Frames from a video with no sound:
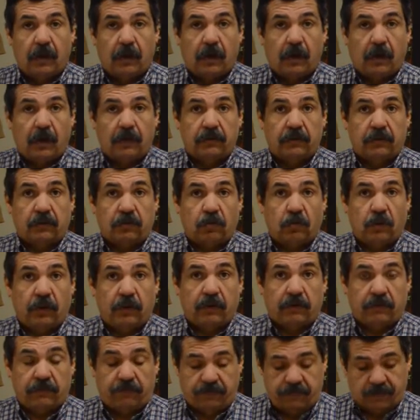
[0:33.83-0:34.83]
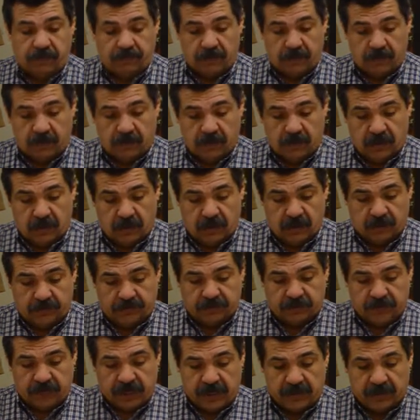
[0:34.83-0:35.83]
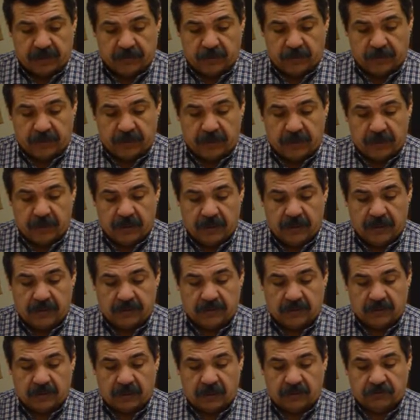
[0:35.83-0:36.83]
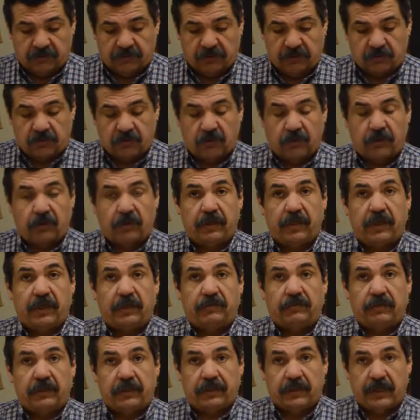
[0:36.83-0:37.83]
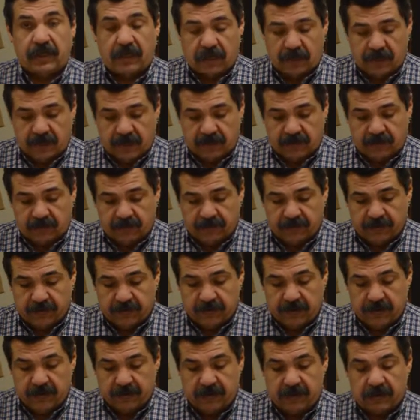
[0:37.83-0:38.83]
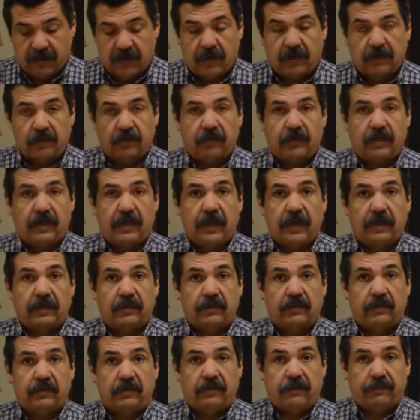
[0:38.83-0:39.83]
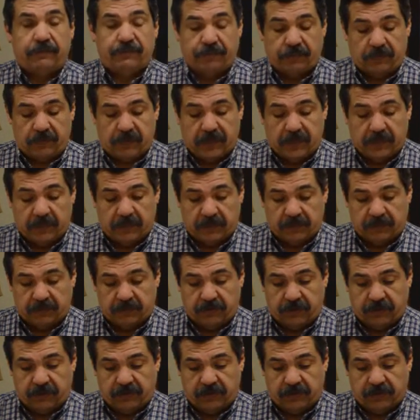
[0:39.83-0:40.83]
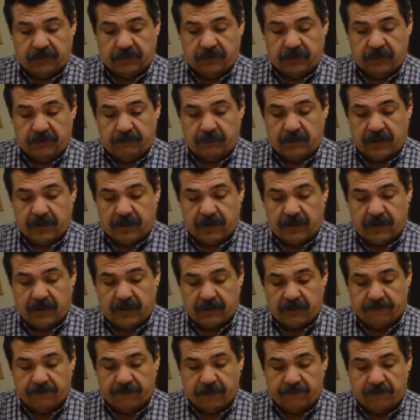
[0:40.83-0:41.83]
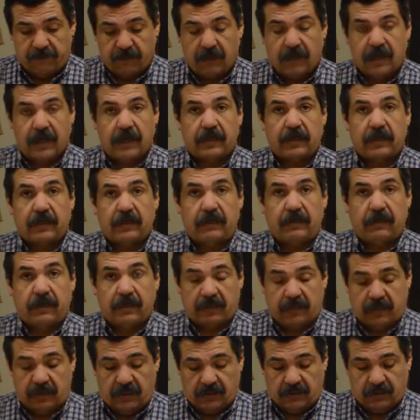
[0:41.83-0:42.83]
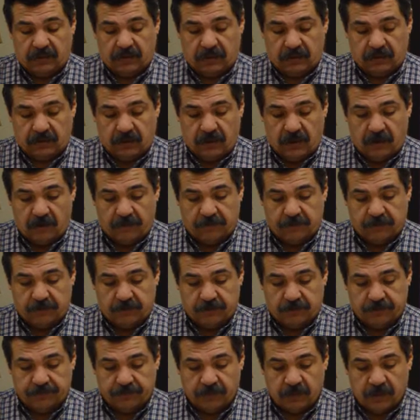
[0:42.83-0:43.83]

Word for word: On the 12th of January, uh, it's a country store entry deadline, and uh, you got your got to get your entries in by uh, 5 o'clock here at the Extension office.